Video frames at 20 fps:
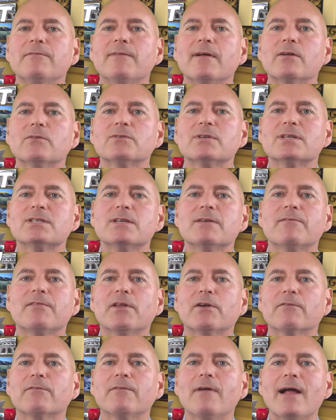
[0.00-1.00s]
felt as if
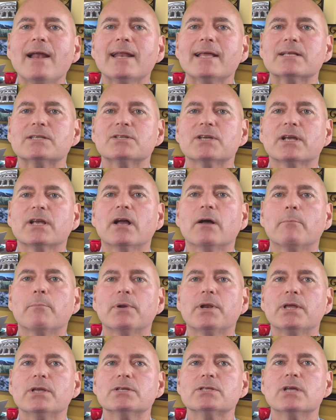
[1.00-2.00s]
their financing
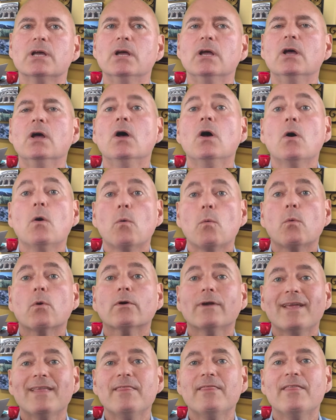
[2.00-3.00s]
companies
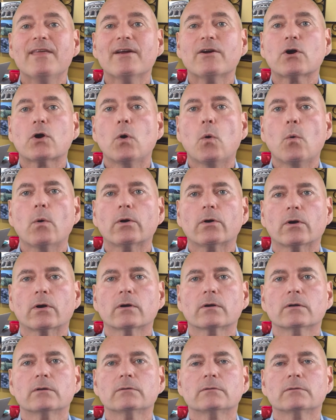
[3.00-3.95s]
were in their corner.